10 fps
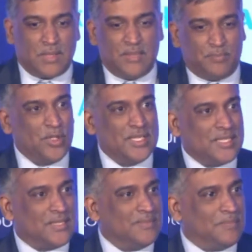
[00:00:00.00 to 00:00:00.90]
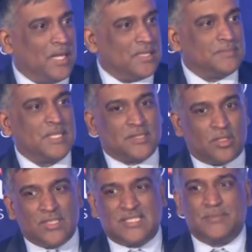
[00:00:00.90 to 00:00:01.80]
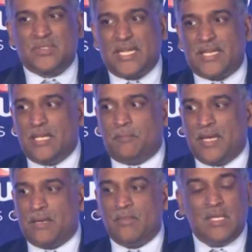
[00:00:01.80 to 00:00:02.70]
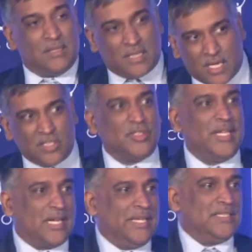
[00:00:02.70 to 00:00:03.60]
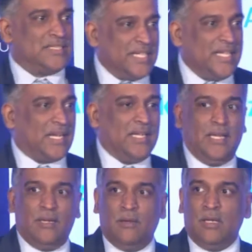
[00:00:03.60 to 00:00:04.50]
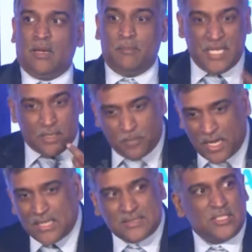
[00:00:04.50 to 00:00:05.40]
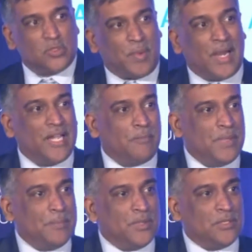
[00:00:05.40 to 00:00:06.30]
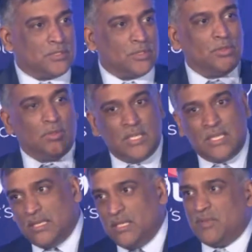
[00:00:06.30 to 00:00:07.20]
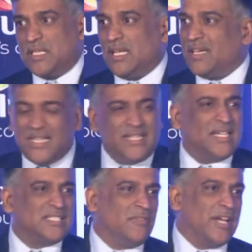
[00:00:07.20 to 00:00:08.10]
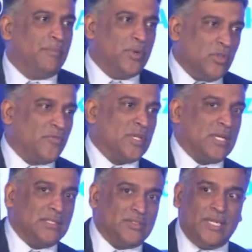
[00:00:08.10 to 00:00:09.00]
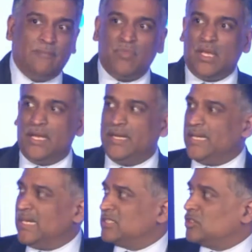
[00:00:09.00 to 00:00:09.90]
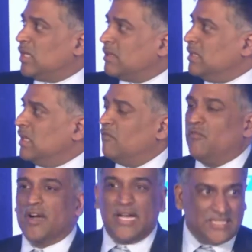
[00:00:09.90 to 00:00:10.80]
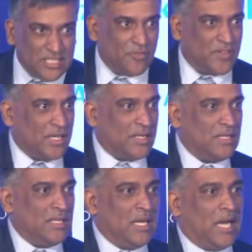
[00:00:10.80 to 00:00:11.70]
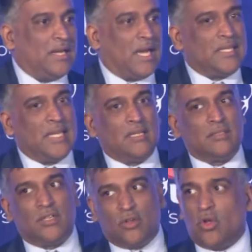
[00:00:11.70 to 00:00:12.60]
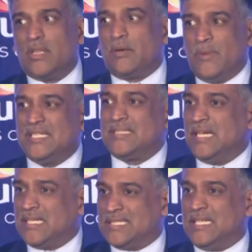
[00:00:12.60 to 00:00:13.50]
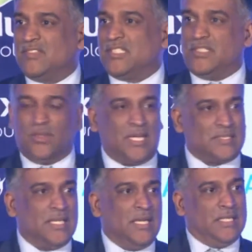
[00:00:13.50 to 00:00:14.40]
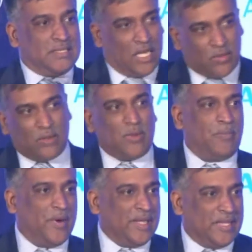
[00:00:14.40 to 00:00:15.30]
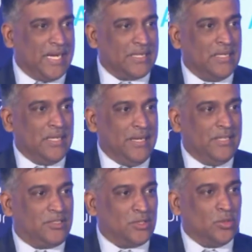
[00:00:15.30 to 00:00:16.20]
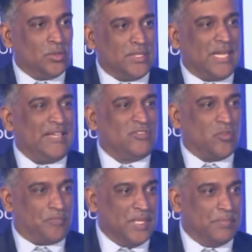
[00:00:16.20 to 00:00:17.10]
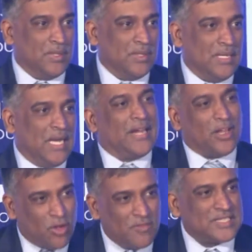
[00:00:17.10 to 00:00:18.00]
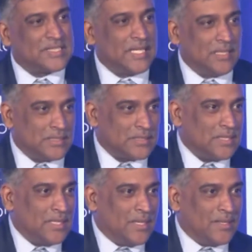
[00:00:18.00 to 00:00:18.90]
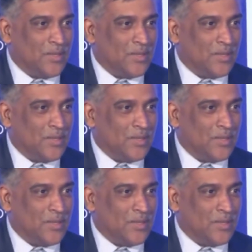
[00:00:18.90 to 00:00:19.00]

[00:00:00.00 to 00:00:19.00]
any political parlance, but concepts like keeping the country clean, city clean, being a part, inspiring people to live with color. India is a very beautiful country. India has got a variety of color. And I think the role that we see ourselves as Dulux is how can we bring that into the lives of people? And I always say this, you